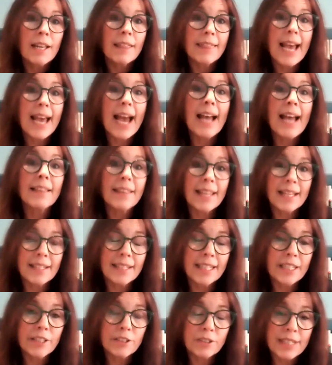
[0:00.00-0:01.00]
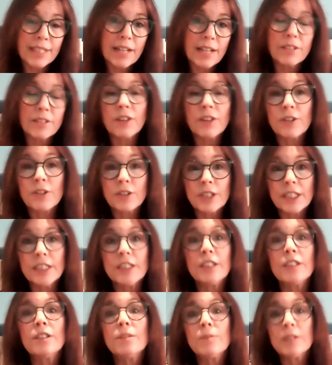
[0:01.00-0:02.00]
That then narrows down to
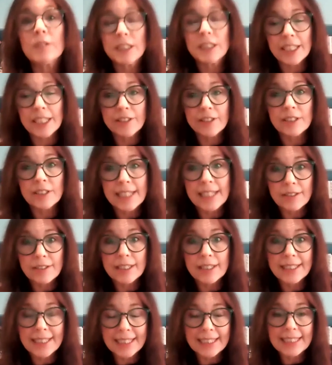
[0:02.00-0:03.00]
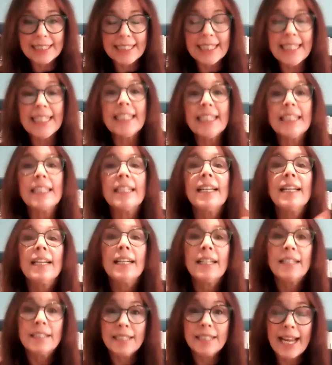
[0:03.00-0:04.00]
32, which narrows down to 16,
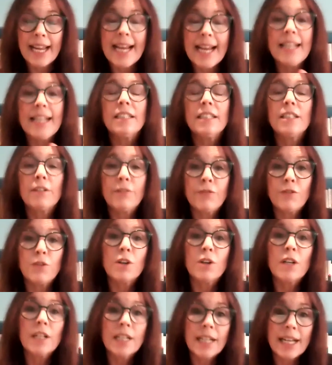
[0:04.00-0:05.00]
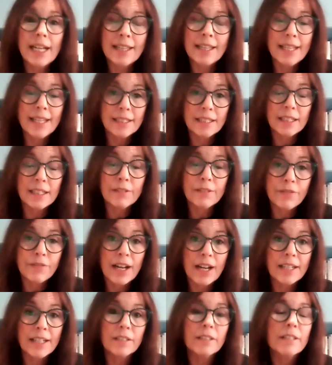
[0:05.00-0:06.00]
to 8, to 4, and then to the
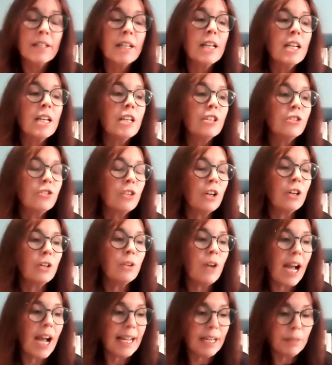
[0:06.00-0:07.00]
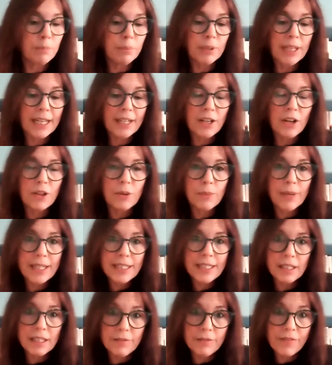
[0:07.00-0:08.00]
final. So I had played all the way
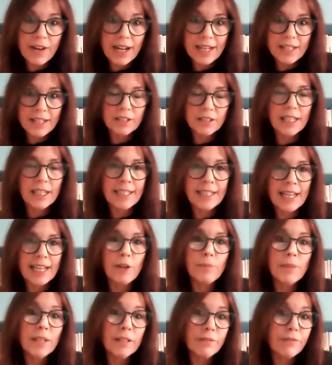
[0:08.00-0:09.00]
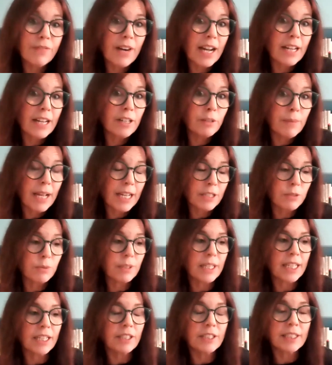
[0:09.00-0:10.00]
to the final, and now I'm in the final match
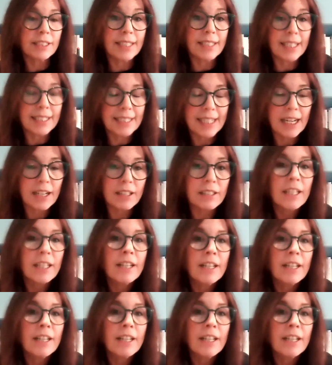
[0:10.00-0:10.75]
with Eric Seidel.